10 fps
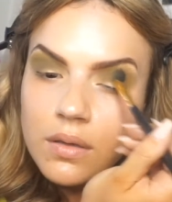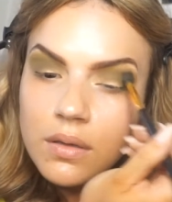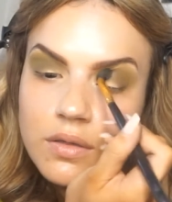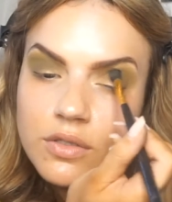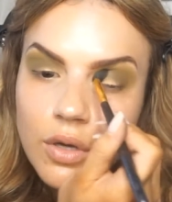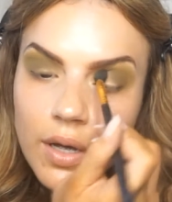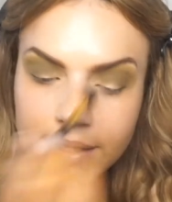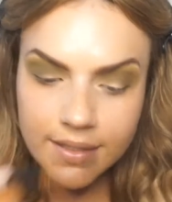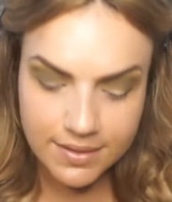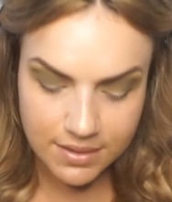the
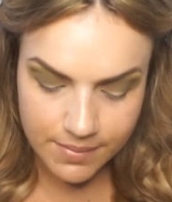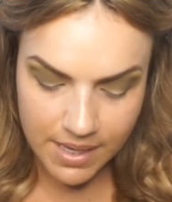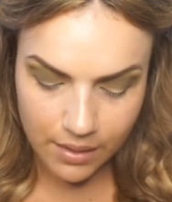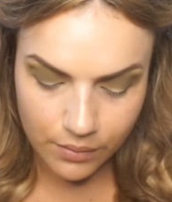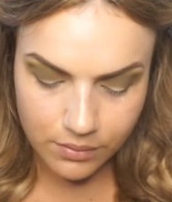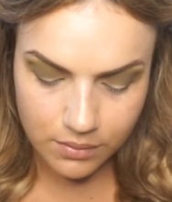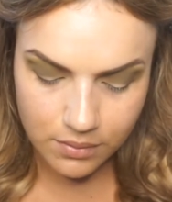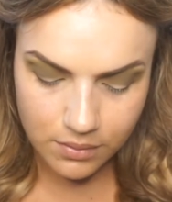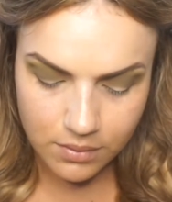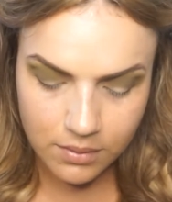tiniest amount,
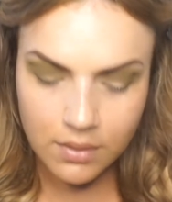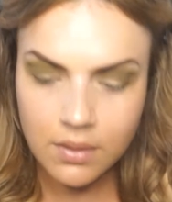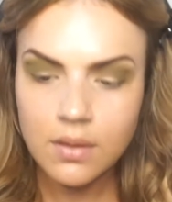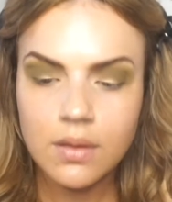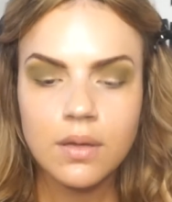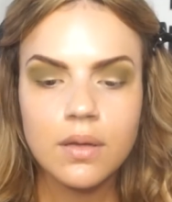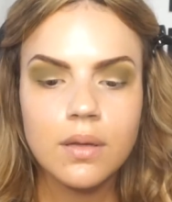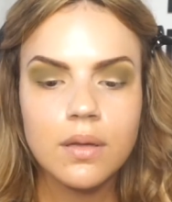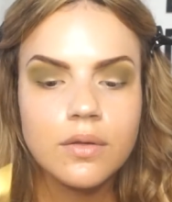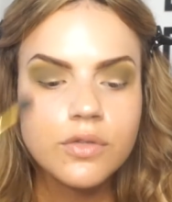
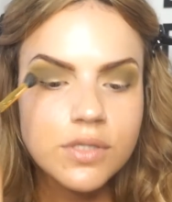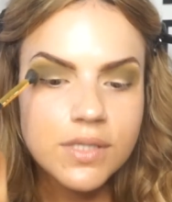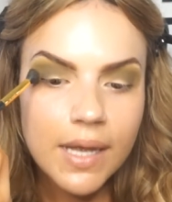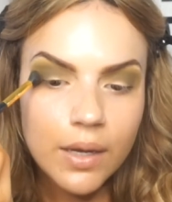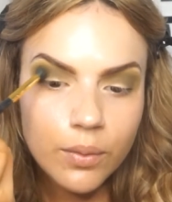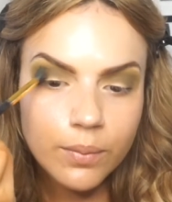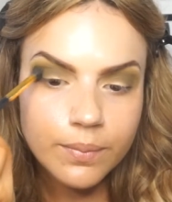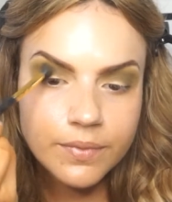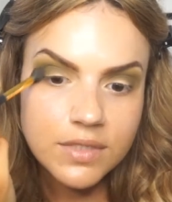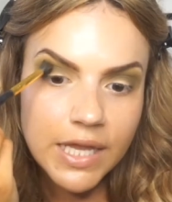it just
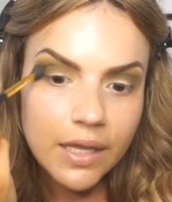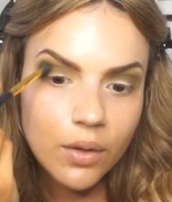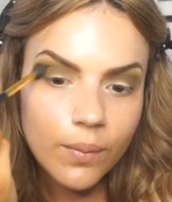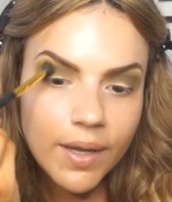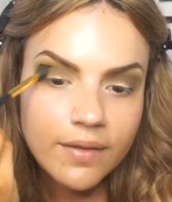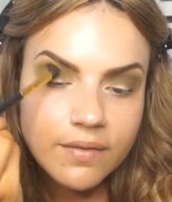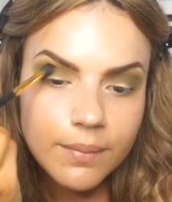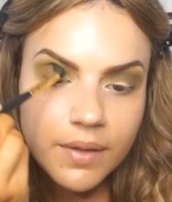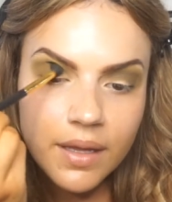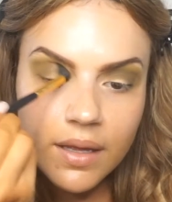helps take away
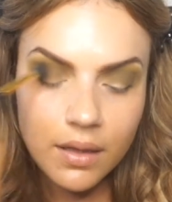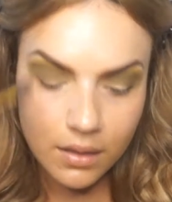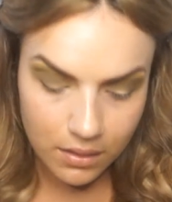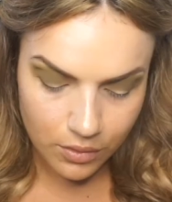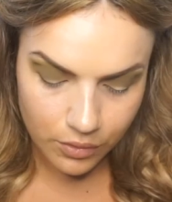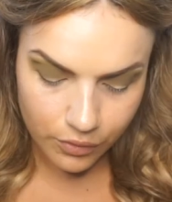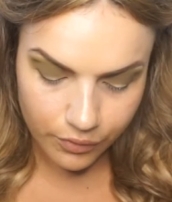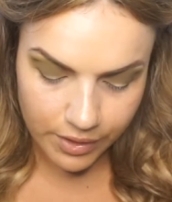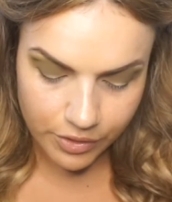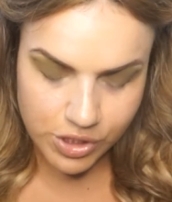some of that
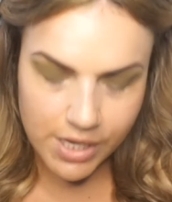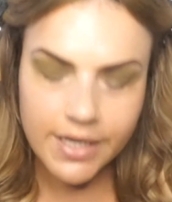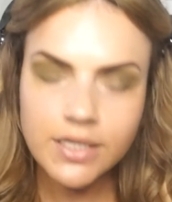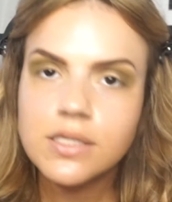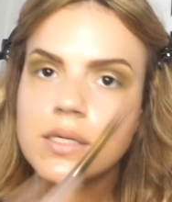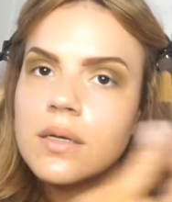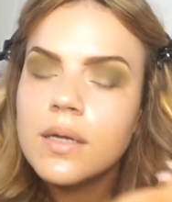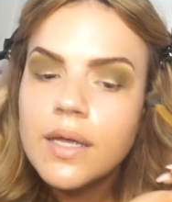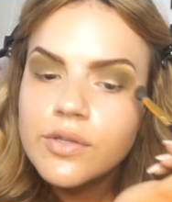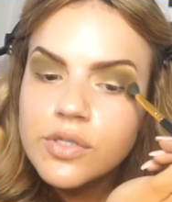green shade
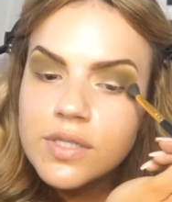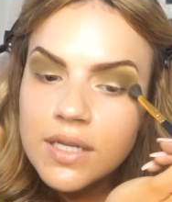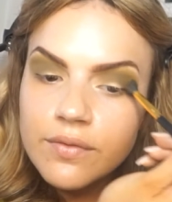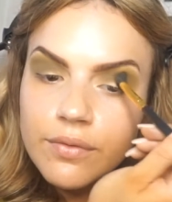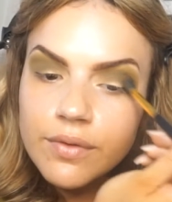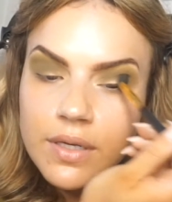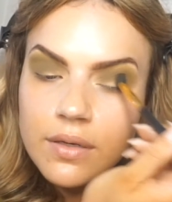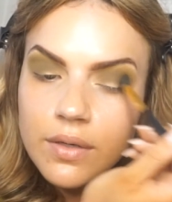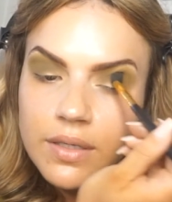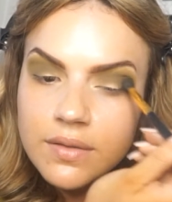and just leave a really
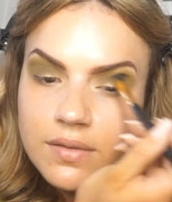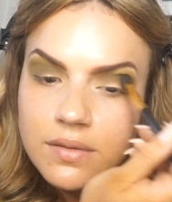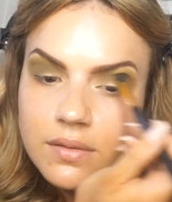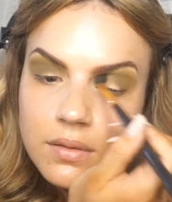nice